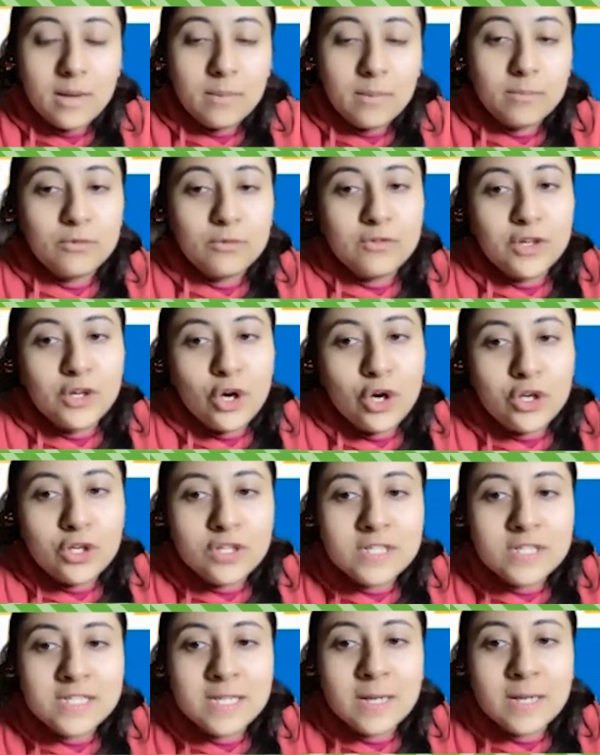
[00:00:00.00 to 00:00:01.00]
Moving on to
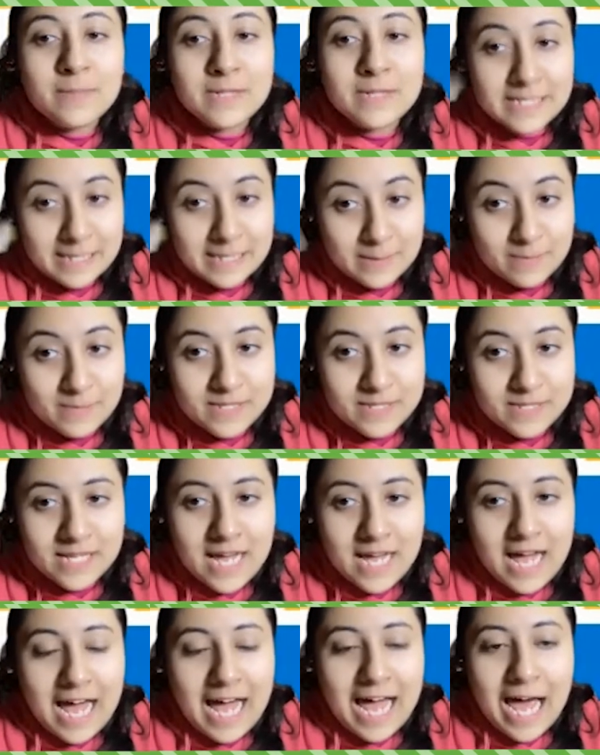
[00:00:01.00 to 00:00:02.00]
some tips,
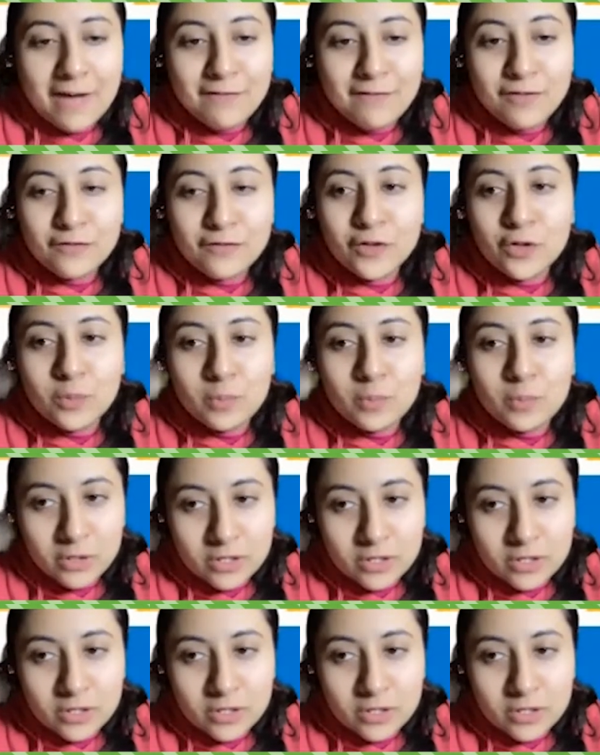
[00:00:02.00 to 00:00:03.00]
I have a few
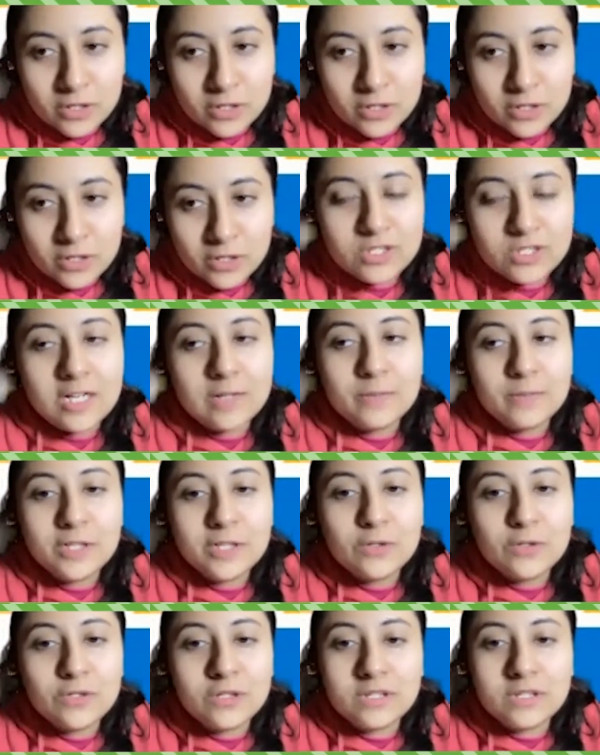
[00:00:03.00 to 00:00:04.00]
personal ones which
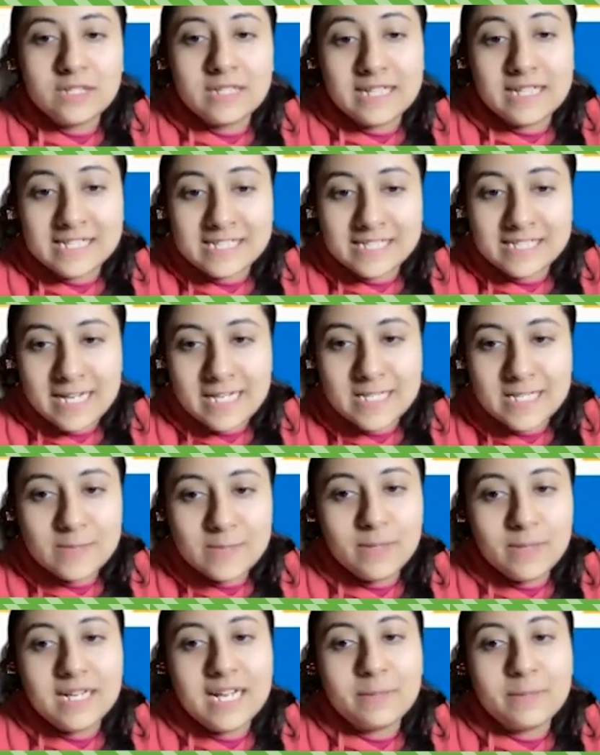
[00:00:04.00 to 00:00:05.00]
help me to certain
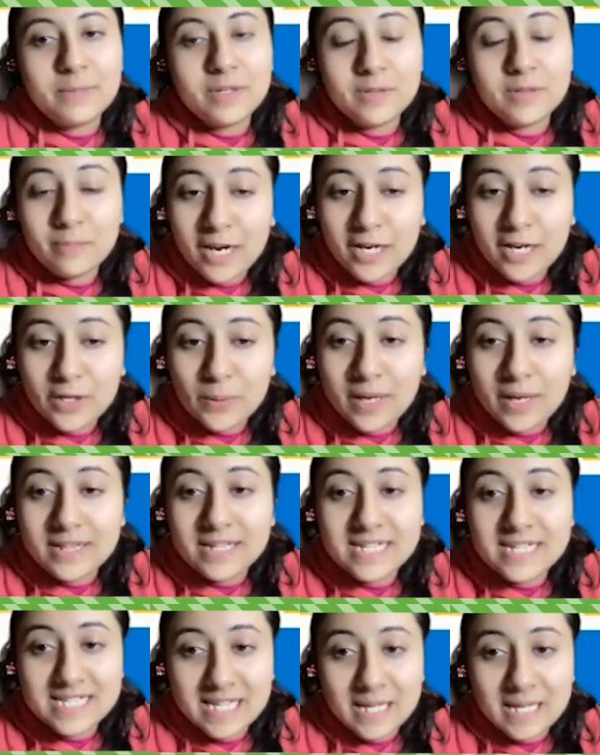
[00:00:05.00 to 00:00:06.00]
extents, but let me remind you
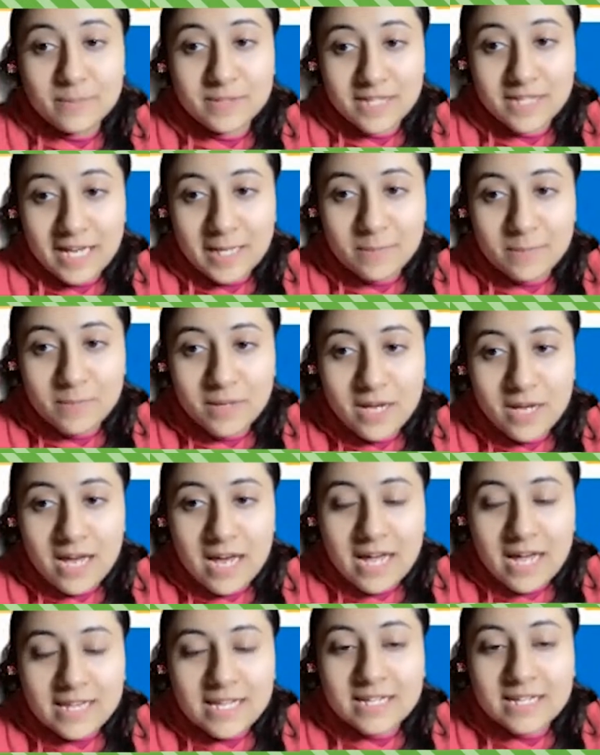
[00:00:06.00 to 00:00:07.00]
at the same time
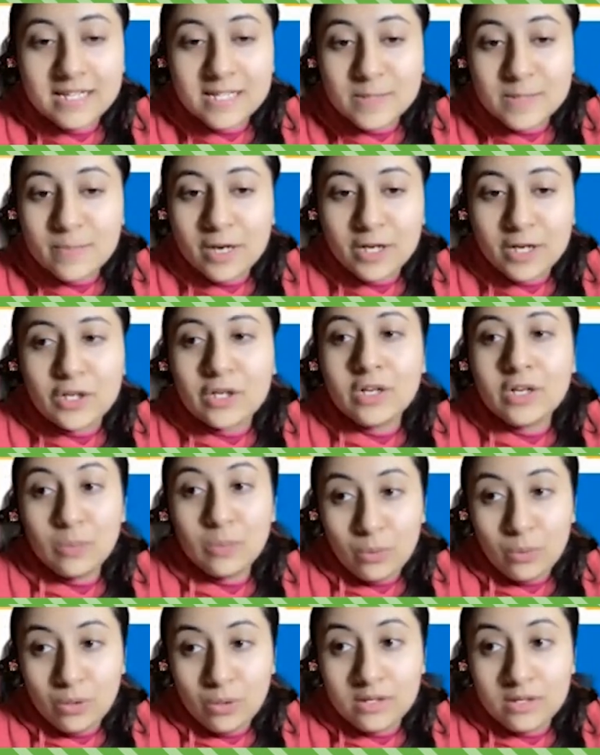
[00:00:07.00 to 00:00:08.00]
that in this particular
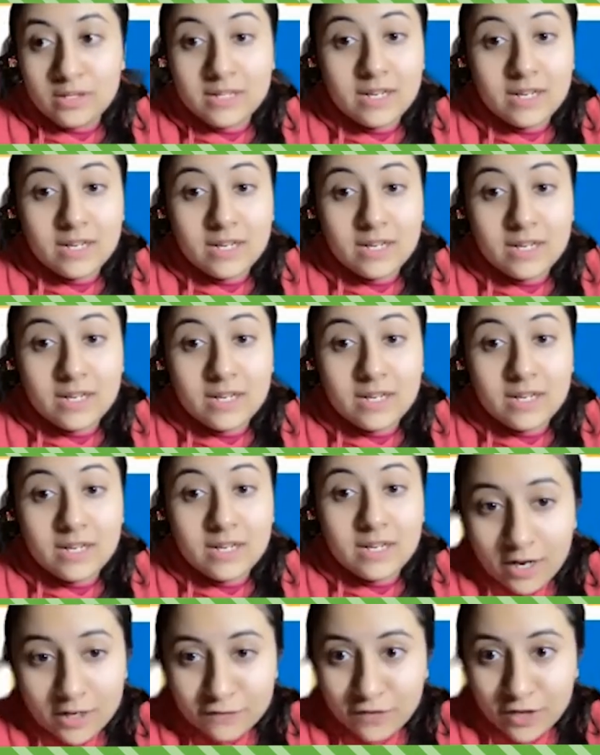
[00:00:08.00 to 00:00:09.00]
world, there are no
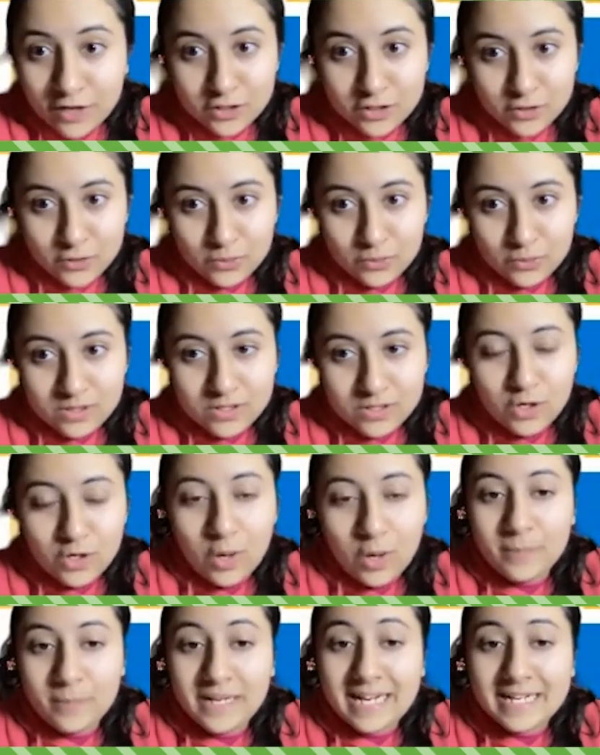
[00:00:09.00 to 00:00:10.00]
hard and fast rules,
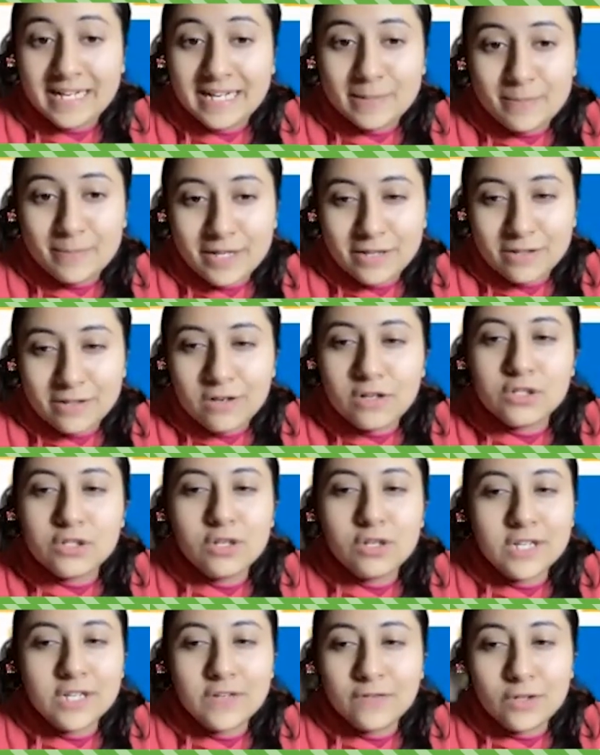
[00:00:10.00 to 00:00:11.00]
complicated methods, or
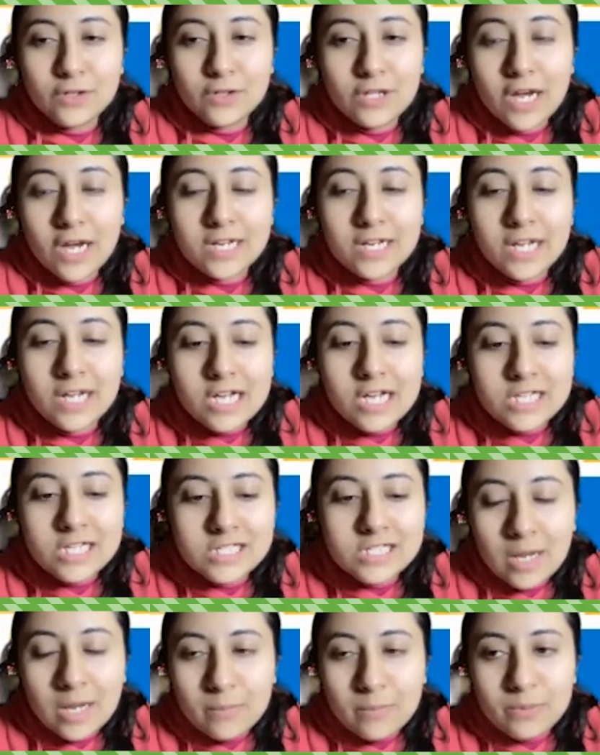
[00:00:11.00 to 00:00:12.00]
even that
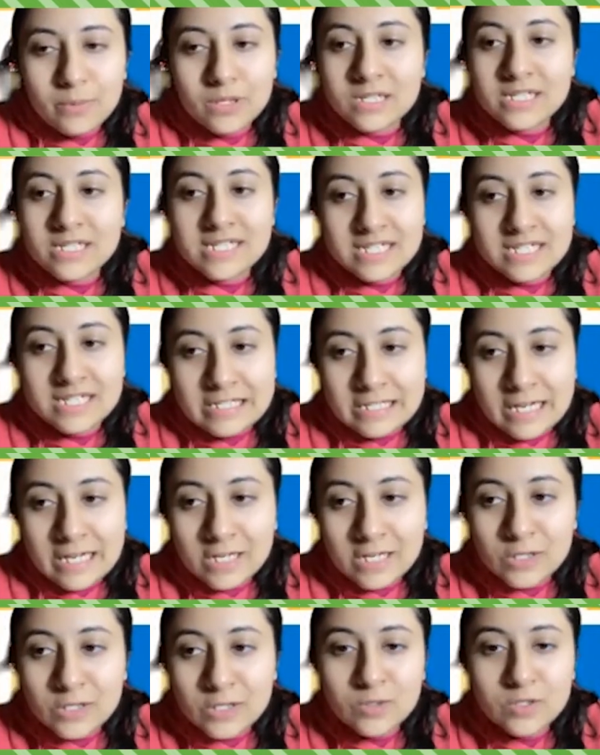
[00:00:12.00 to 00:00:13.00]
stubborn
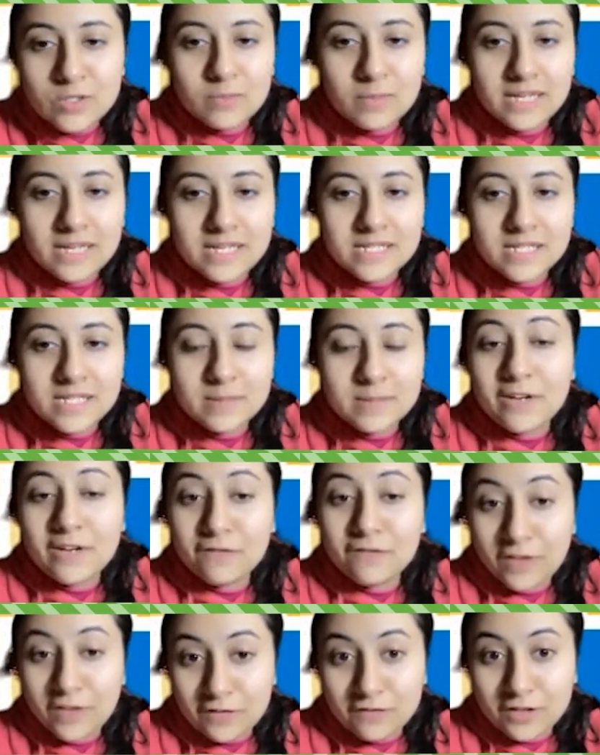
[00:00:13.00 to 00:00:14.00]
syntax, which makes it my
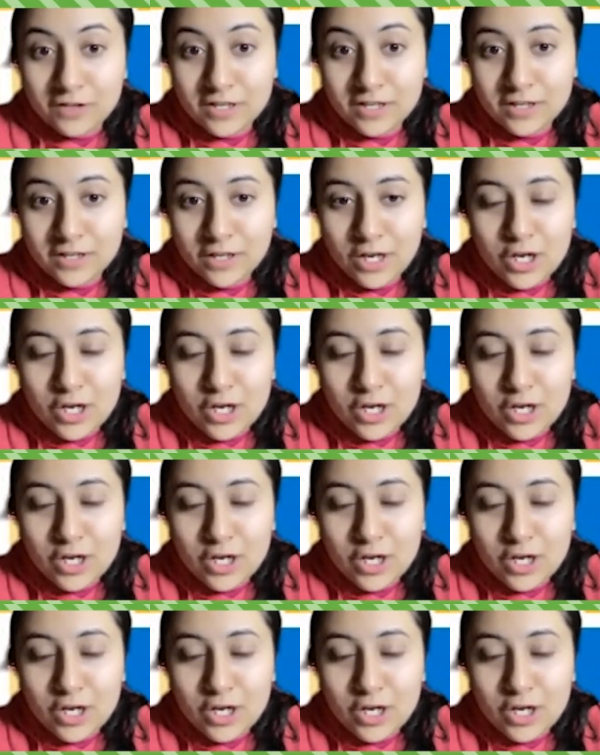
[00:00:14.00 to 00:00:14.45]
favorite.